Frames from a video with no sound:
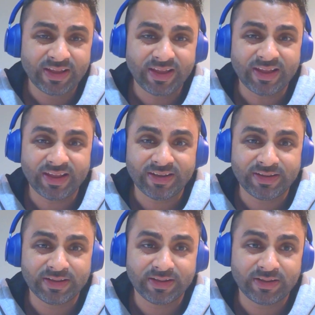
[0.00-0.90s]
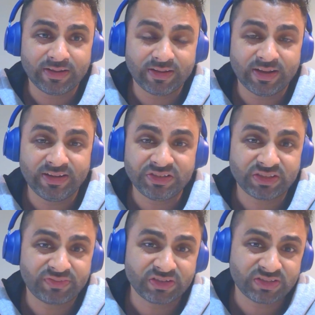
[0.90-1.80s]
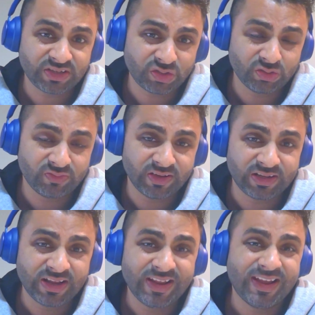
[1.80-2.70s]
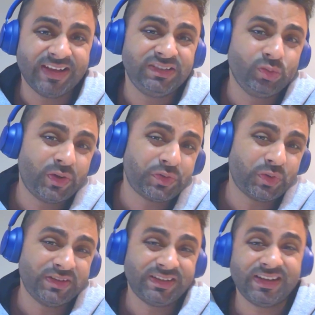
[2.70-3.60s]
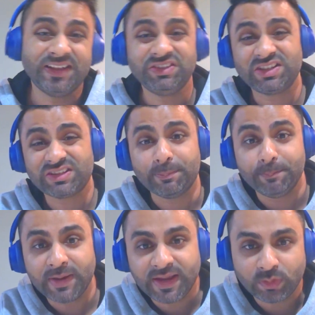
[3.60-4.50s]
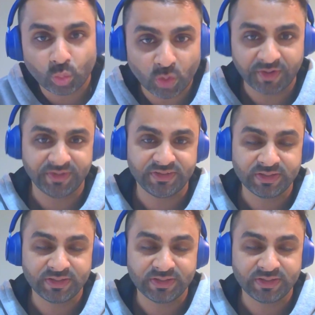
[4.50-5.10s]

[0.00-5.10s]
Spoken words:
and at least the first section of it, and you want to underline just the main words.